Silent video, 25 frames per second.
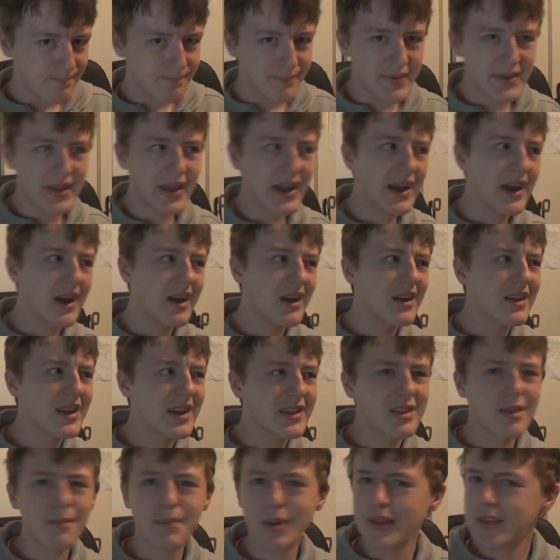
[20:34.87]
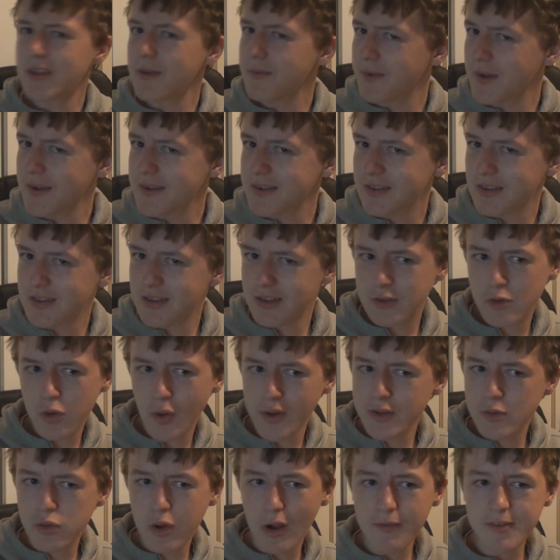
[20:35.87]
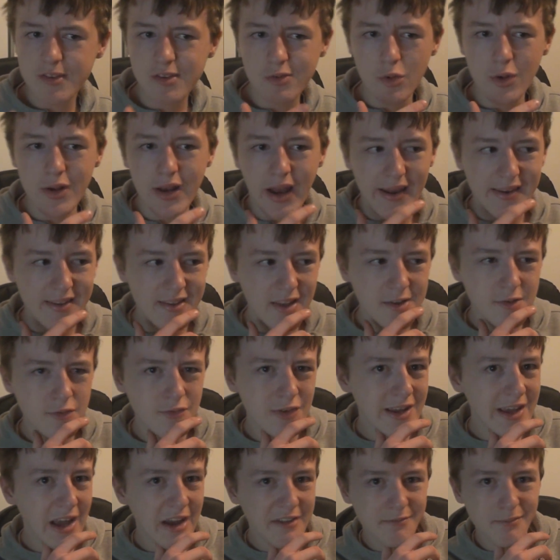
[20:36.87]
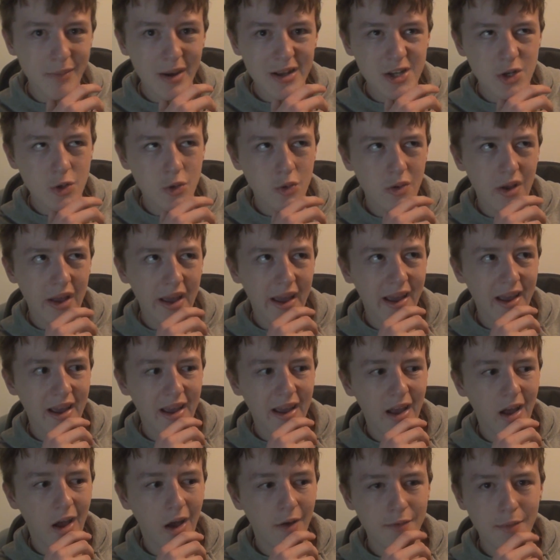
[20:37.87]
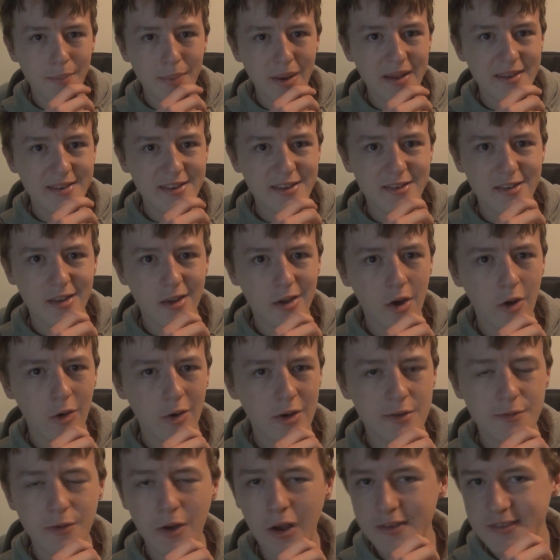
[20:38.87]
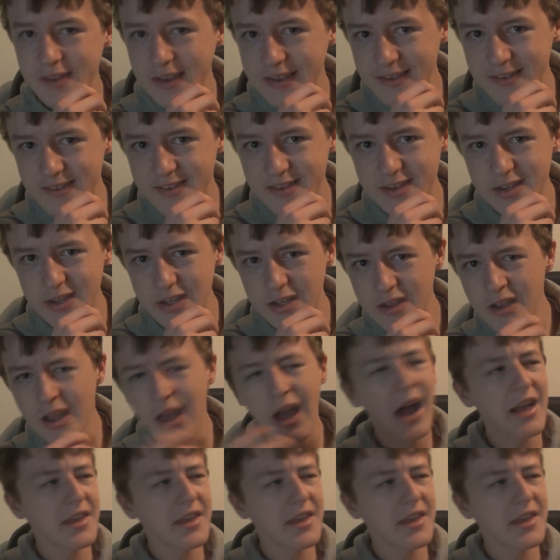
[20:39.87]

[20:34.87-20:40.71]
yeah, like the Bloodyface, the 2012 storyline, it doesn't really have much other places to go as far as I can see.